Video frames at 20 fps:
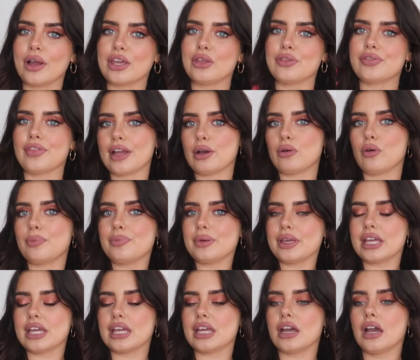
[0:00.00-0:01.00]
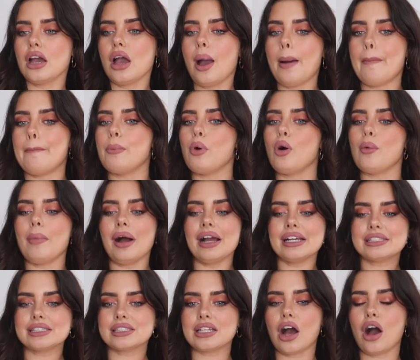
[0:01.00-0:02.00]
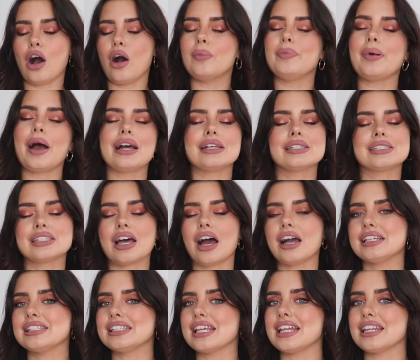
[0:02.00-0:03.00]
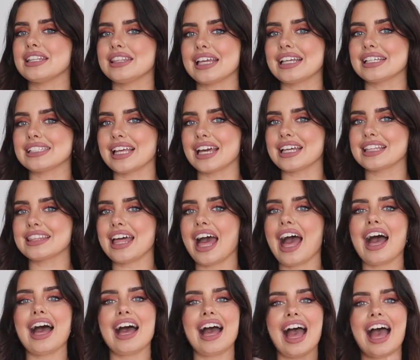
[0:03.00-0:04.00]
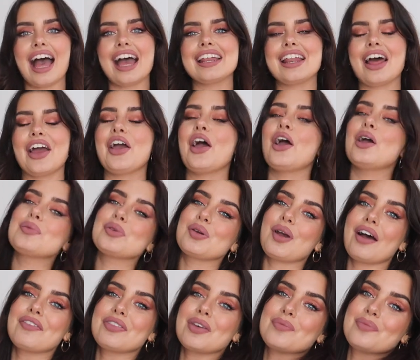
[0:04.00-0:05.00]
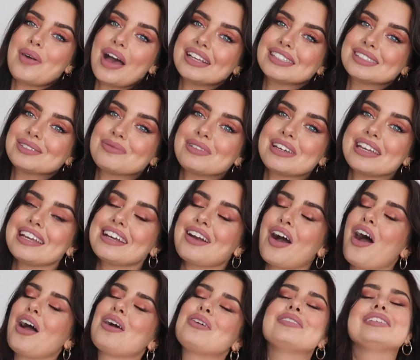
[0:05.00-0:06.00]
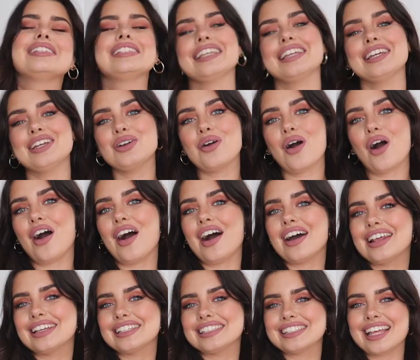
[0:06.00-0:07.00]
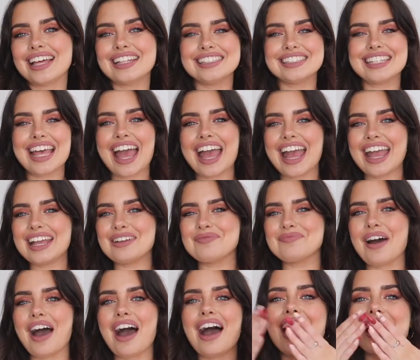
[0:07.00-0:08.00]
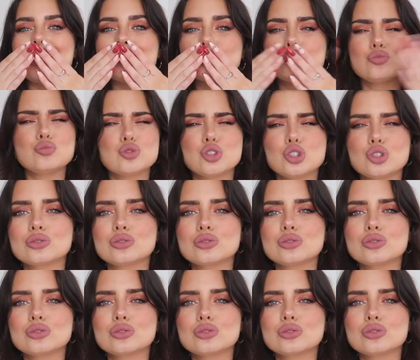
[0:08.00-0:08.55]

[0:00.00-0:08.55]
where you think will be more my style, better sizing, things like that. And I hope you have the best week. I will see you on a Sunday. Bye.